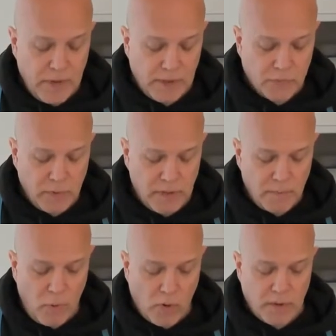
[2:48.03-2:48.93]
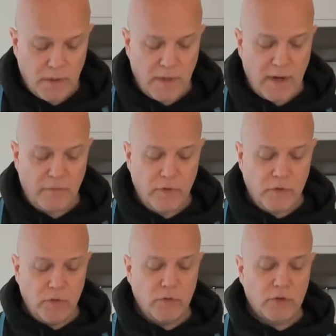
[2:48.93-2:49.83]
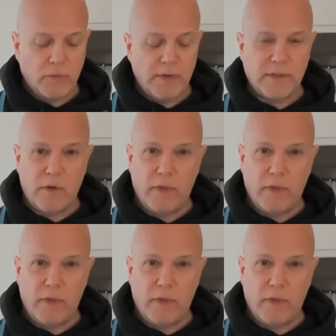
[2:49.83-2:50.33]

It's really important that if you do chorizo